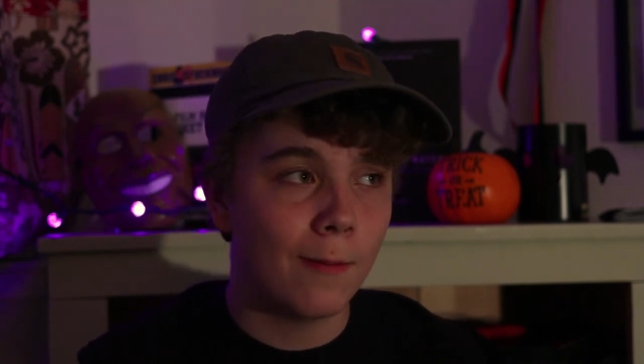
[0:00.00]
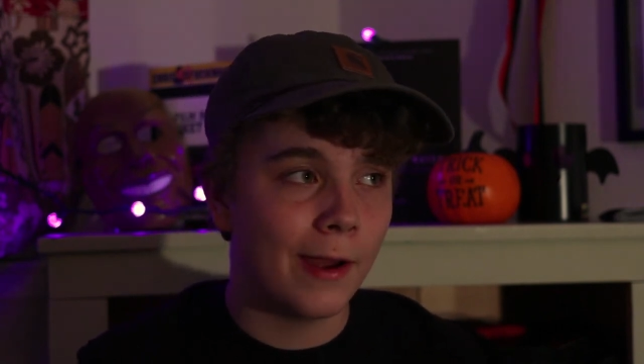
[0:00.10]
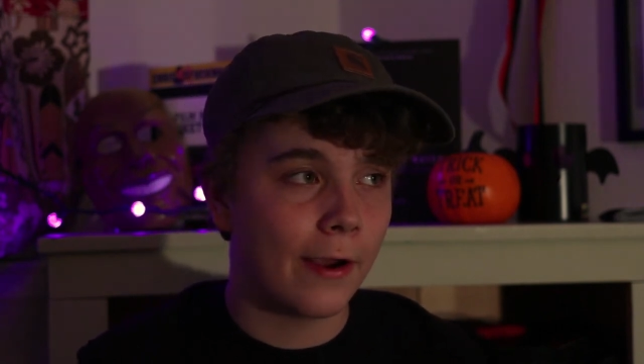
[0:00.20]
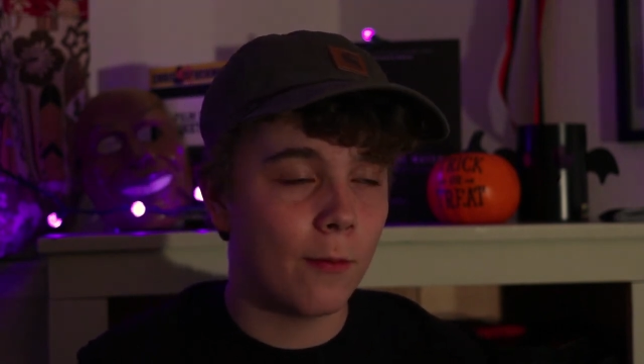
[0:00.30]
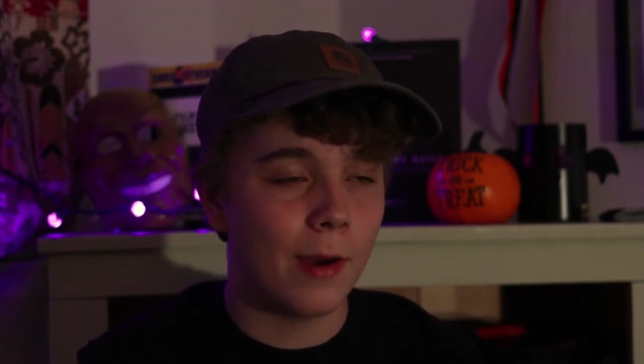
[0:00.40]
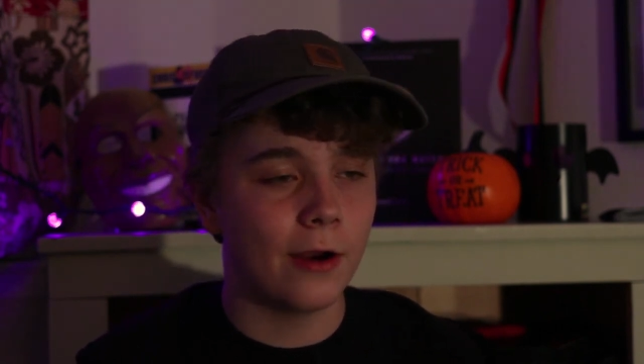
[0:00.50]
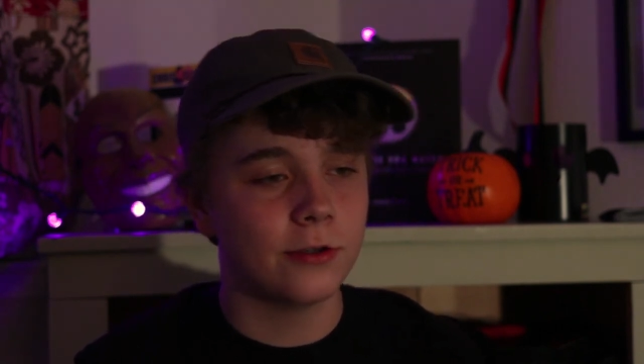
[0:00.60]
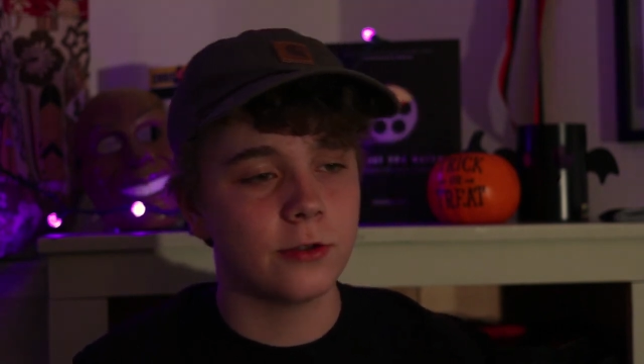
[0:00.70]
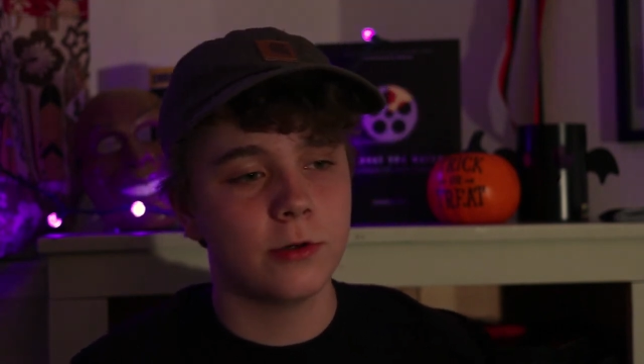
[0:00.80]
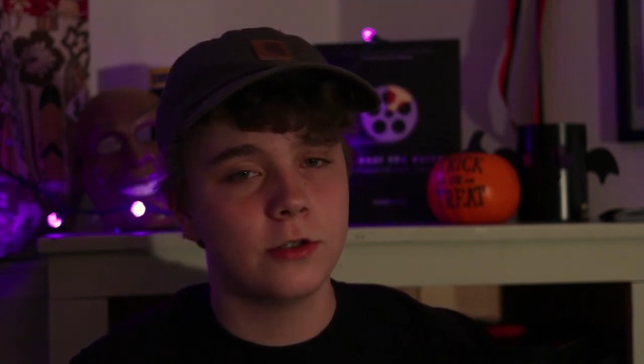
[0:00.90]
Michael
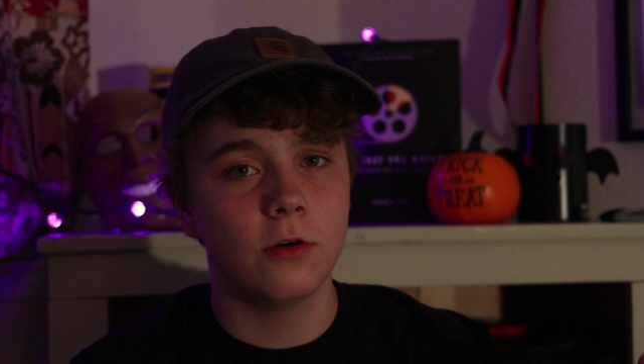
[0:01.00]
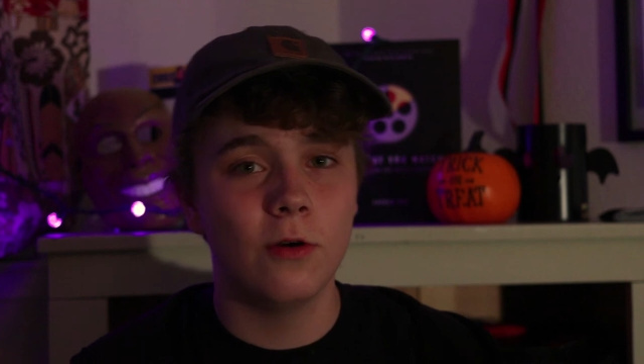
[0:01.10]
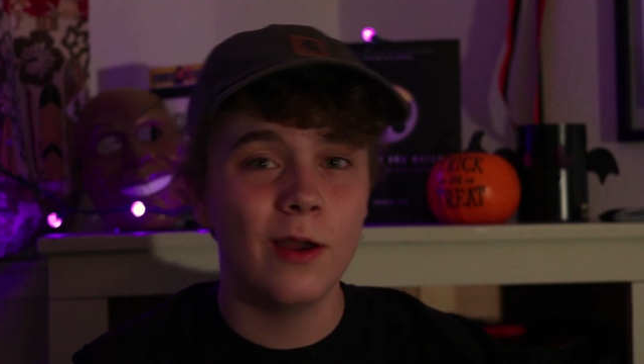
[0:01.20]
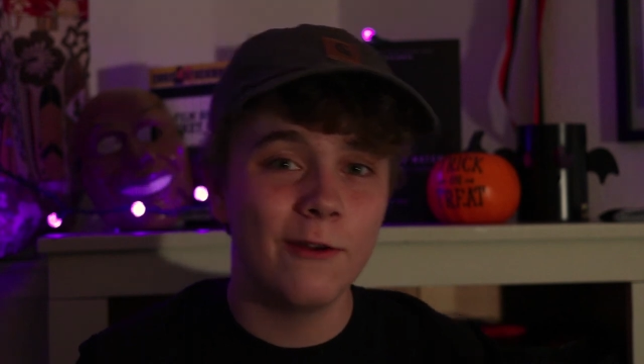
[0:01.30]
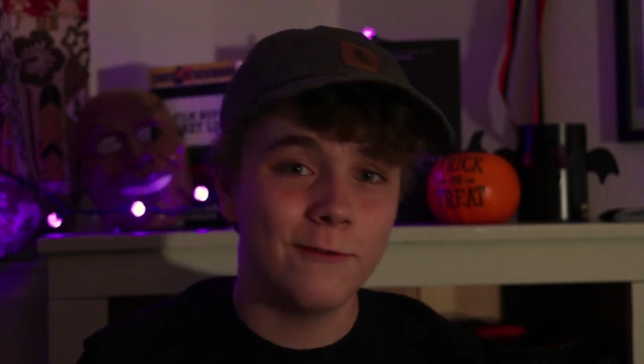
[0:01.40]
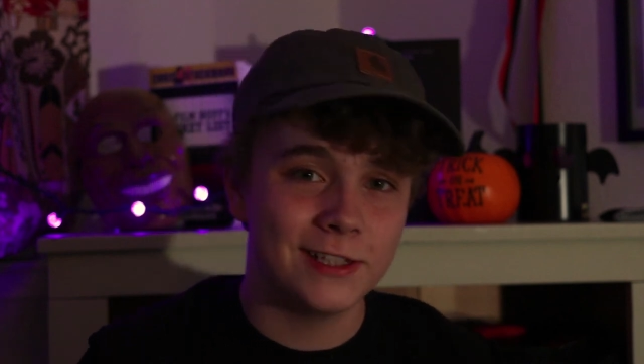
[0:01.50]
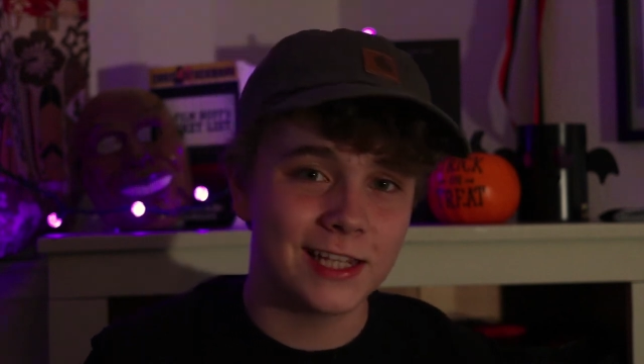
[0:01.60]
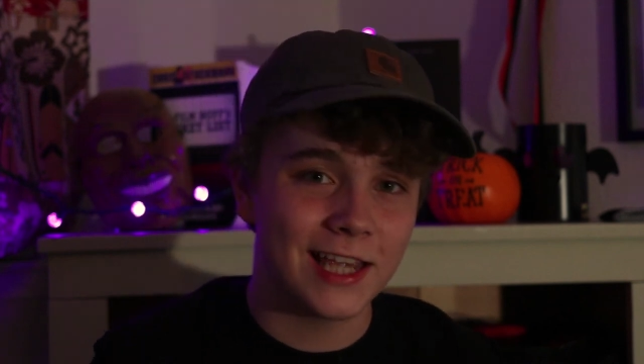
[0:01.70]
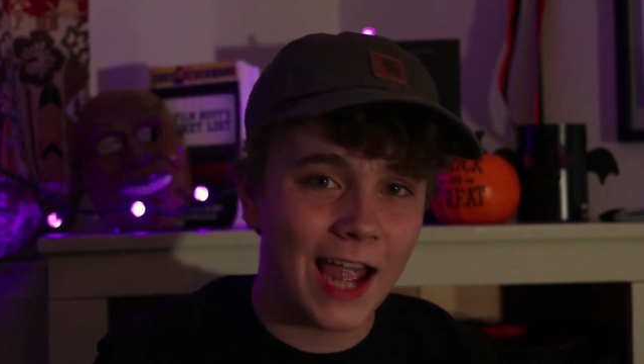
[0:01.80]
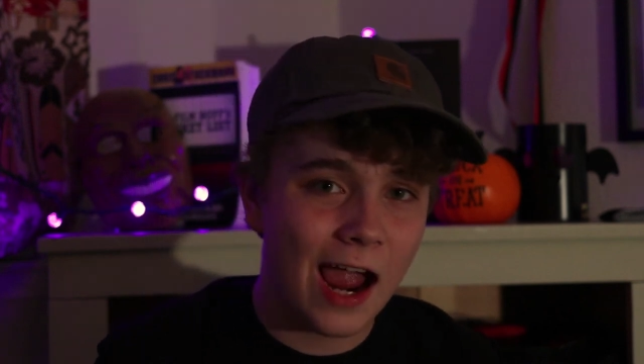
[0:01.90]
Myers' original
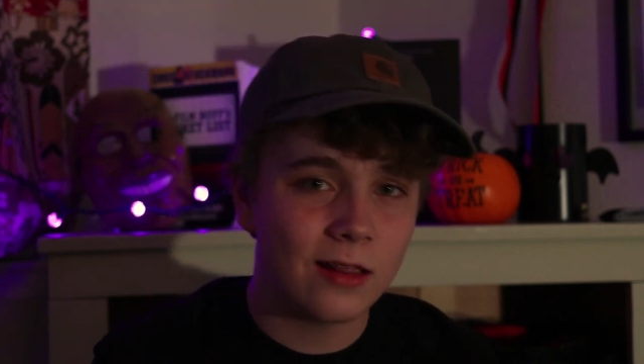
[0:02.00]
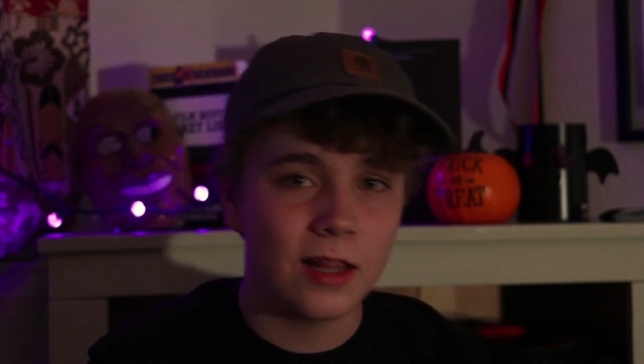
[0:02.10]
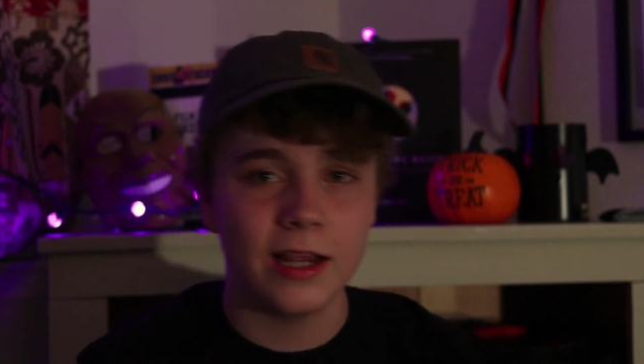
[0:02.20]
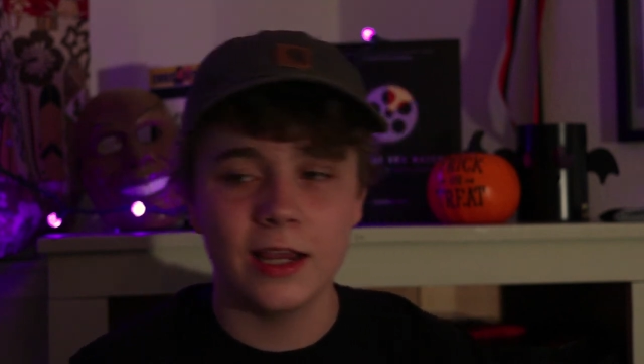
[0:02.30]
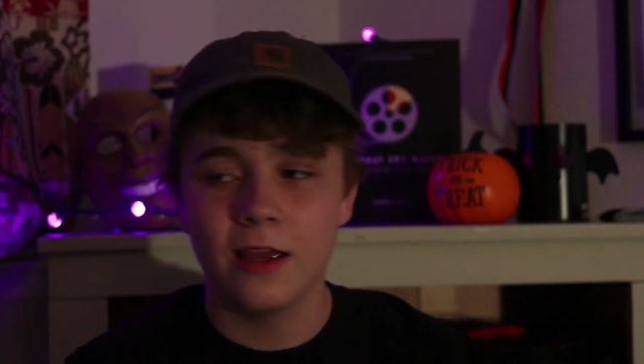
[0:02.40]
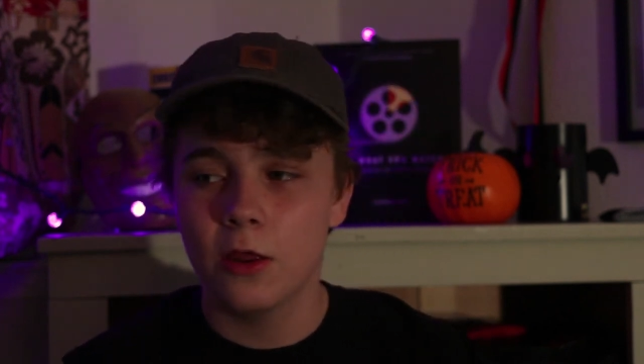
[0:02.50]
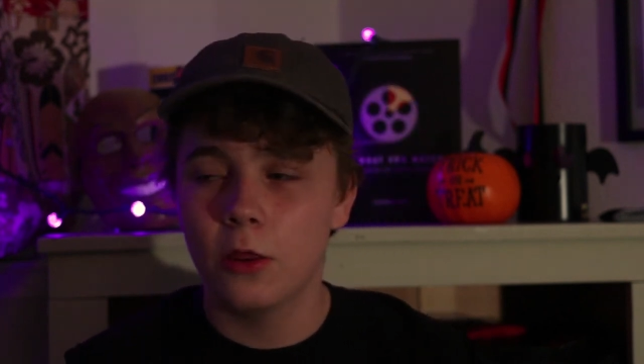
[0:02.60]
physicality,